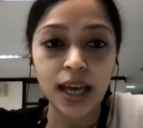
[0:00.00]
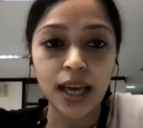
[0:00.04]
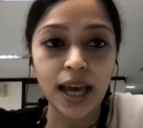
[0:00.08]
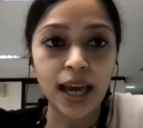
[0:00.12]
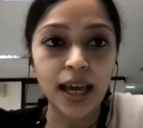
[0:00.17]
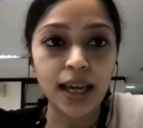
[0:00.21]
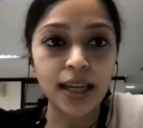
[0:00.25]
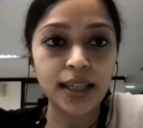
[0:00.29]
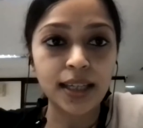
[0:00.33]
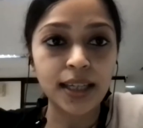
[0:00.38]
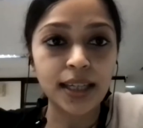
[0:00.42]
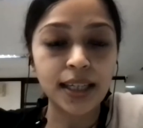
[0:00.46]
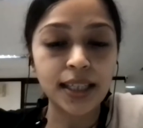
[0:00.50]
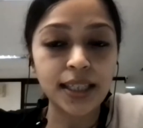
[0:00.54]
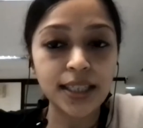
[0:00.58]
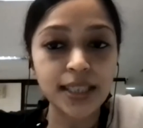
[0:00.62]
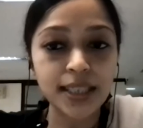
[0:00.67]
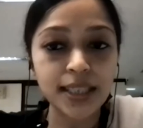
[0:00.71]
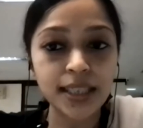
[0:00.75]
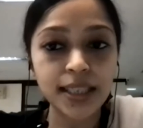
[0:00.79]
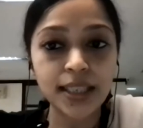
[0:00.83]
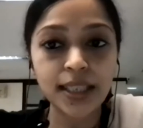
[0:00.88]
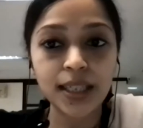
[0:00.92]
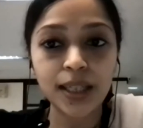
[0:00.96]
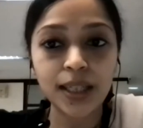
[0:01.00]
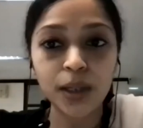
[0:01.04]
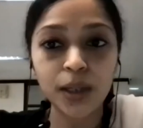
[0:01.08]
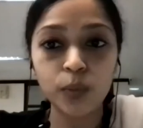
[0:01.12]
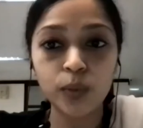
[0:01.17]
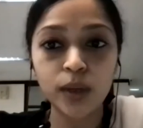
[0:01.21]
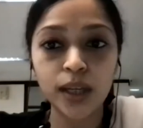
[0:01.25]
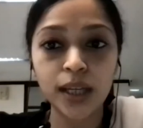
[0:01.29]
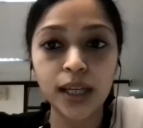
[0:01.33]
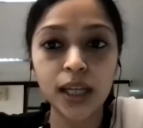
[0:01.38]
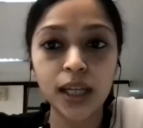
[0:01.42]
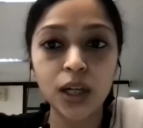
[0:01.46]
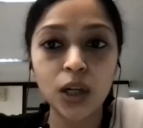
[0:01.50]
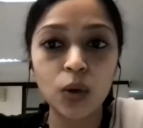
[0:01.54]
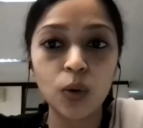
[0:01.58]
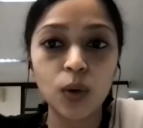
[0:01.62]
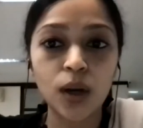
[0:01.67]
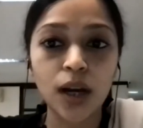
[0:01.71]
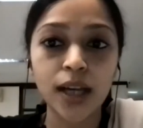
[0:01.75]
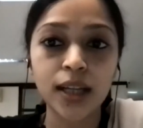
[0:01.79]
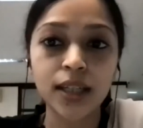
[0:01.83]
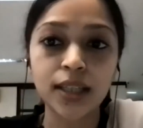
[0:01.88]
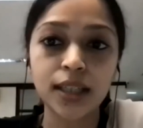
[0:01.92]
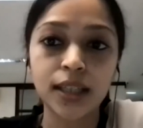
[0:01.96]
And in a city, we can
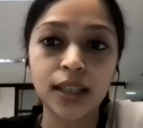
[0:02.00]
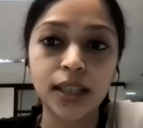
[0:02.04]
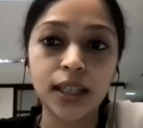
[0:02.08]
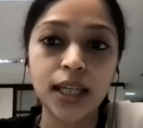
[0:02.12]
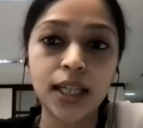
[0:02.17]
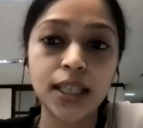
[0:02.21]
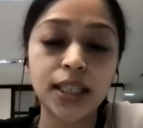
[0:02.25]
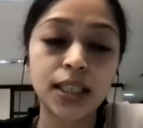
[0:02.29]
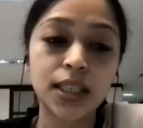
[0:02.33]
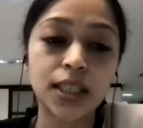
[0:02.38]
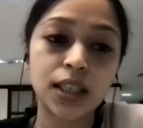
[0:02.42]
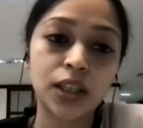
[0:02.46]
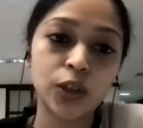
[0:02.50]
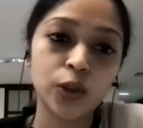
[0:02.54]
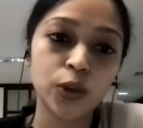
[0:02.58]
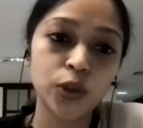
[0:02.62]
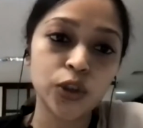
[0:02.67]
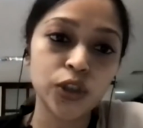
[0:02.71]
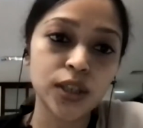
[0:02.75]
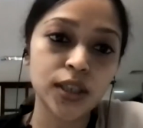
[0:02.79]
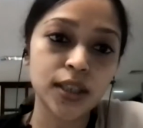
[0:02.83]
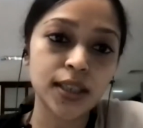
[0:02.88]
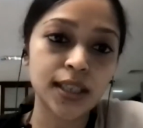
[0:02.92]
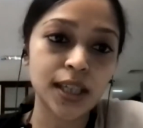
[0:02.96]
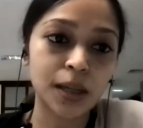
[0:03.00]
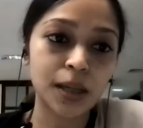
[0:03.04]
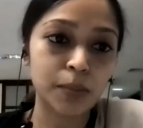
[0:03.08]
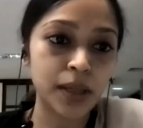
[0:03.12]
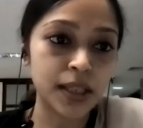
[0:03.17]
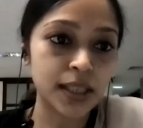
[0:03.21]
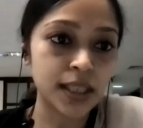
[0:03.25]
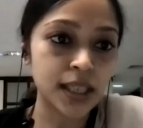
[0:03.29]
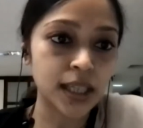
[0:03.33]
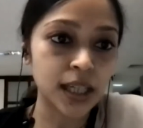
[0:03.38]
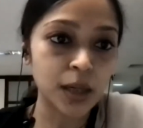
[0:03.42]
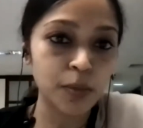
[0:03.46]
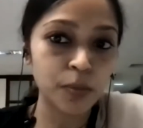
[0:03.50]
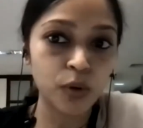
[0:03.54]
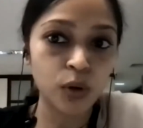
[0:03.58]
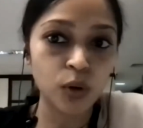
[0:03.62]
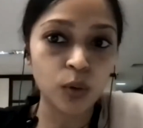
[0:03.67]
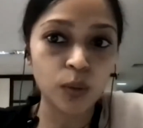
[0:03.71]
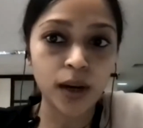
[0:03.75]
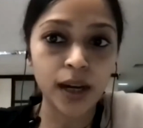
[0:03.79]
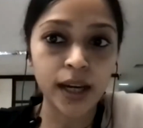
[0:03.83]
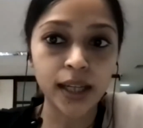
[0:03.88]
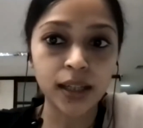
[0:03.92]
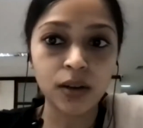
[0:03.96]
look at institutions that basically
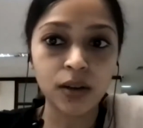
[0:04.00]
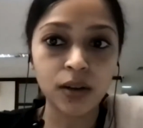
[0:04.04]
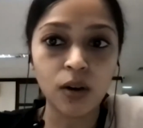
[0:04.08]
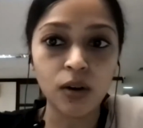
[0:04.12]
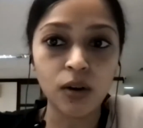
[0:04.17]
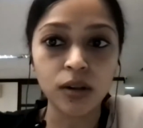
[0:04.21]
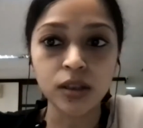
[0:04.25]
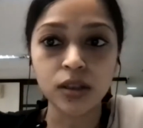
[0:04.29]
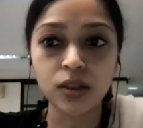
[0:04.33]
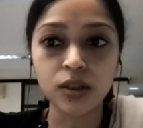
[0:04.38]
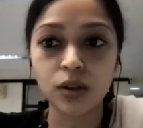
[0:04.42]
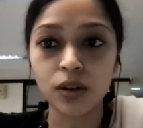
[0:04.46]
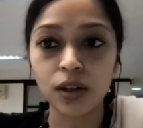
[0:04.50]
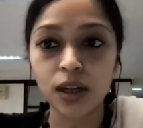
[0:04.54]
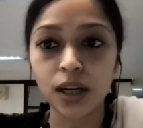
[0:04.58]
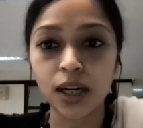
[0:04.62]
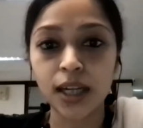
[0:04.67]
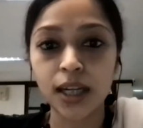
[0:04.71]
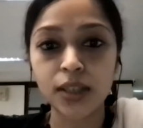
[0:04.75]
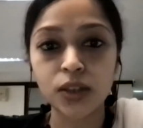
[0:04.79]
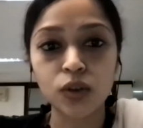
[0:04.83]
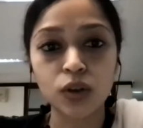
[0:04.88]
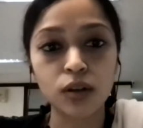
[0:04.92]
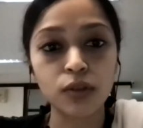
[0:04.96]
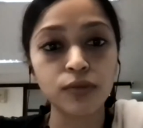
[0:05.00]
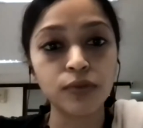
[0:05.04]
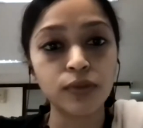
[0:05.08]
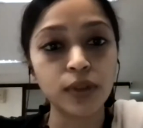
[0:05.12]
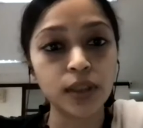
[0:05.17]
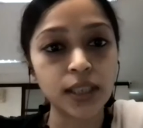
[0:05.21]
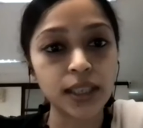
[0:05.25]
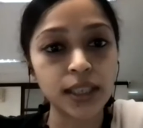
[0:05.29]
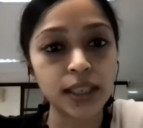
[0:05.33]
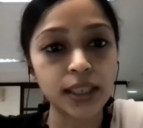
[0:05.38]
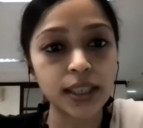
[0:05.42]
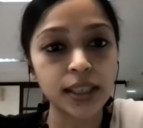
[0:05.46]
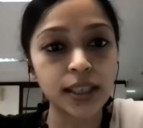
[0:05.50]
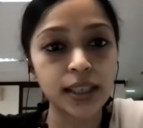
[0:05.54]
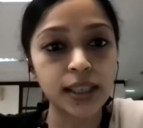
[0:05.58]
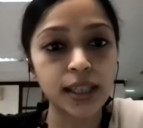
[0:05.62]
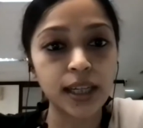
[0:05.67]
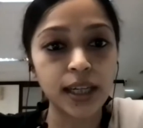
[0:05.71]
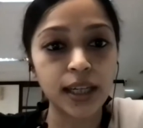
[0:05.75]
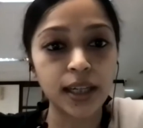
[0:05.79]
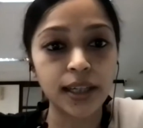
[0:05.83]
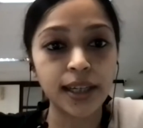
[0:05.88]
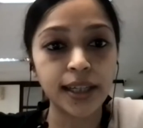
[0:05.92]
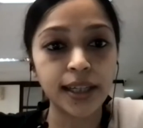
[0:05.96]
provide horizontal and sort of vertical
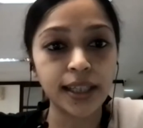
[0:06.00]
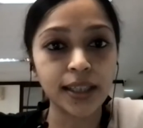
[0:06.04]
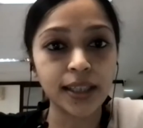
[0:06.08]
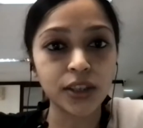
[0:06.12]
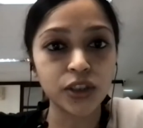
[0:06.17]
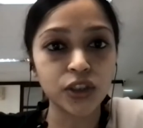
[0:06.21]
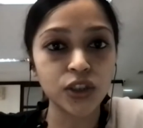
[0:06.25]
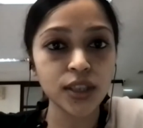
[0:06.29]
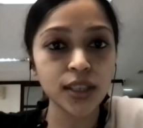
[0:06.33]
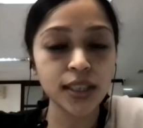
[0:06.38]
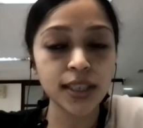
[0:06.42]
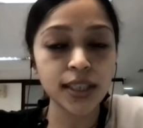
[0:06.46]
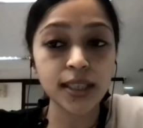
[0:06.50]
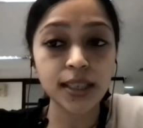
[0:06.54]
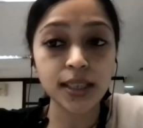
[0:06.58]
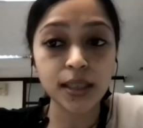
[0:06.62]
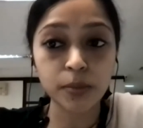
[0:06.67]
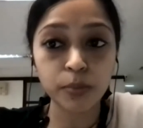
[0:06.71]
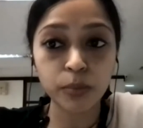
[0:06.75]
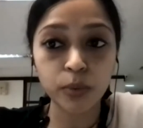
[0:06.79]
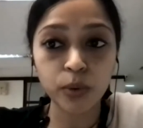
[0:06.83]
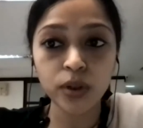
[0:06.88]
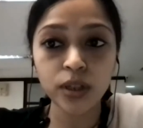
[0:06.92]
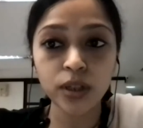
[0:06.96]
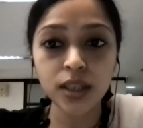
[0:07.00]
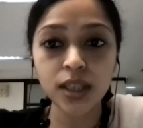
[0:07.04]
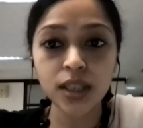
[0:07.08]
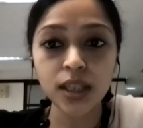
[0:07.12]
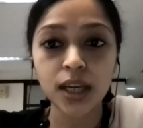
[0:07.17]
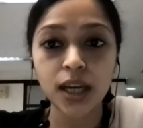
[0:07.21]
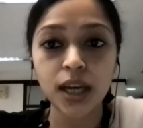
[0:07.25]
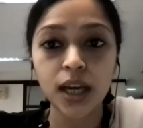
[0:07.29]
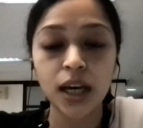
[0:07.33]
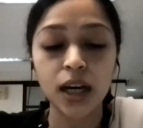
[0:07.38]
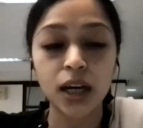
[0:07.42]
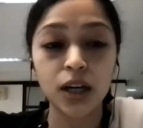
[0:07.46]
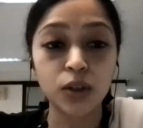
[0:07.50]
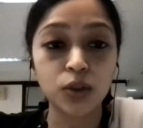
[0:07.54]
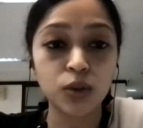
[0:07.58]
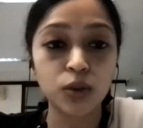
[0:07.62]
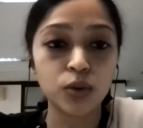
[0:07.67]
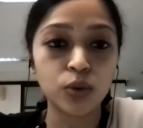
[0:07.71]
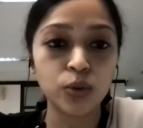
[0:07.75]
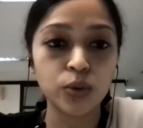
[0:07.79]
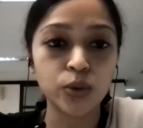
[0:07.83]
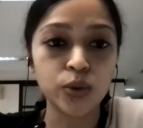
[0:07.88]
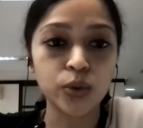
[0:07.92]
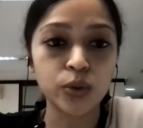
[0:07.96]
linkages and support to
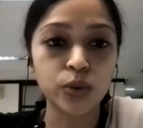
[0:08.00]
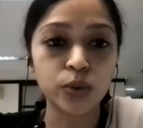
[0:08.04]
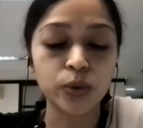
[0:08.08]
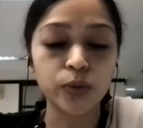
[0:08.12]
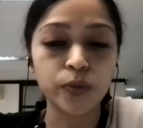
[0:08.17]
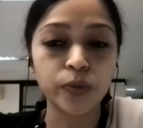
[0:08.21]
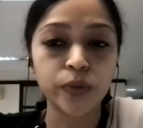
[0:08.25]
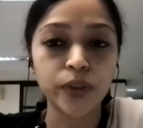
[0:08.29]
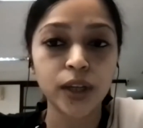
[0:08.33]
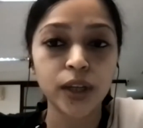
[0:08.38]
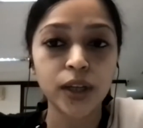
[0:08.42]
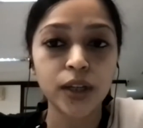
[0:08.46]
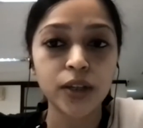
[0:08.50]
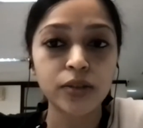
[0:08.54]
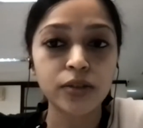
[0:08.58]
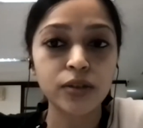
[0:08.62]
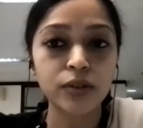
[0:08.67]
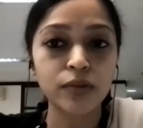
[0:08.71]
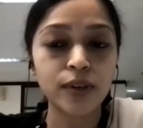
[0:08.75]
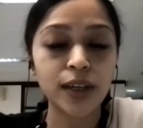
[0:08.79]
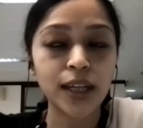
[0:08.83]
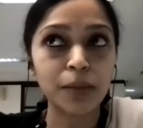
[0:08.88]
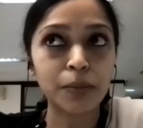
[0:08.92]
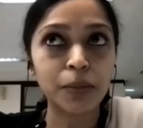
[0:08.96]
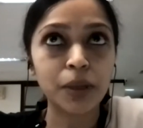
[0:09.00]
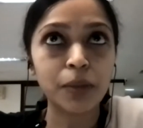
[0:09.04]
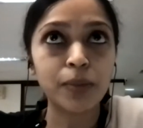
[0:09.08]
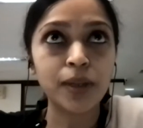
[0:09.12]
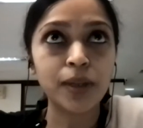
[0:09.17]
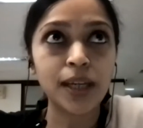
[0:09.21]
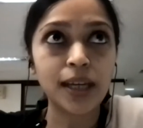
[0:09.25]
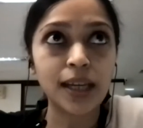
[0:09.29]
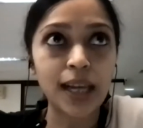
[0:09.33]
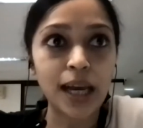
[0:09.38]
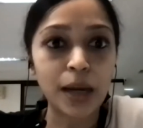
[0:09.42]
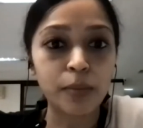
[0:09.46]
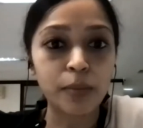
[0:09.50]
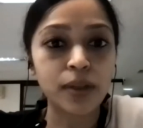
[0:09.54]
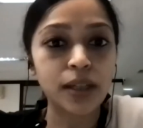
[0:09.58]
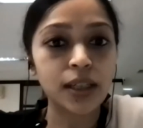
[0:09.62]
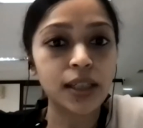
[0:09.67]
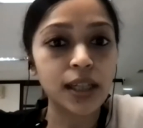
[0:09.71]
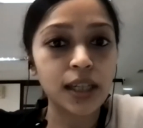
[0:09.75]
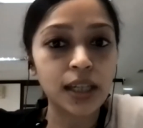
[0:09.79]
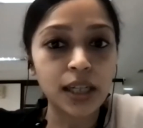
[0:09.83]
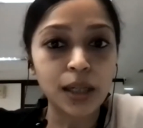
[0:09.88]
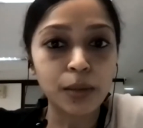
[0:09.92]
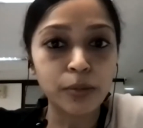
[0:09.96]
do so. So if I can maybe elaborate
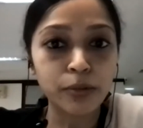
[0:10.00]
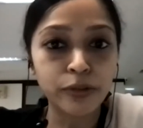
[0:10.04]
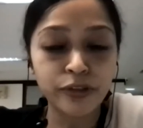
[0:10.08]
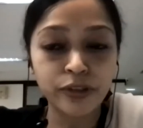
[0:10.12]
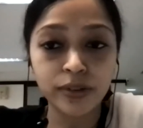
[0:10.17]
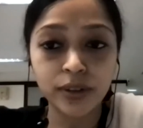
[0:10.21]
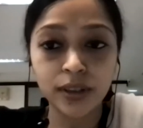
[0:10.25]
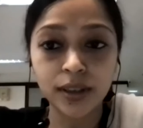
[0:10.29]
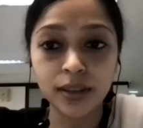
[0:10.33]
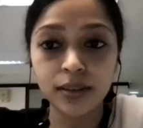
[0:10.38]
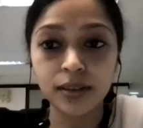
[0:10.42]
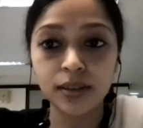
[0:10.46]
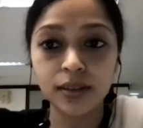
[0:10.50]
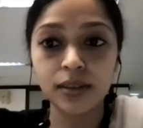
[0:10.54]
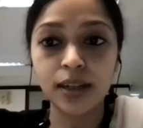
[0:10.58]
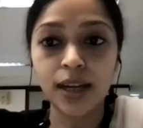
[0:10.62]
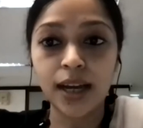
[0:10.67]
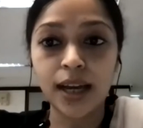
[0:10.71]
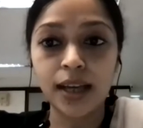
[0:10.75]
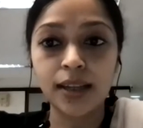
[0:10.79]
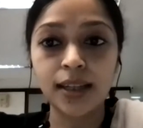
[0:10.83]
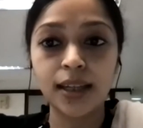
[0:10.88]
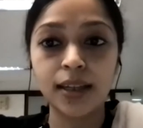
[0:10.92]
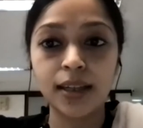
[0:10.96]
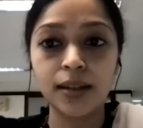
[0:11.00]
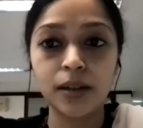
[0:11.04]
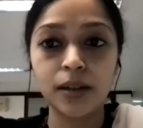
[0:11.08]
a little further, and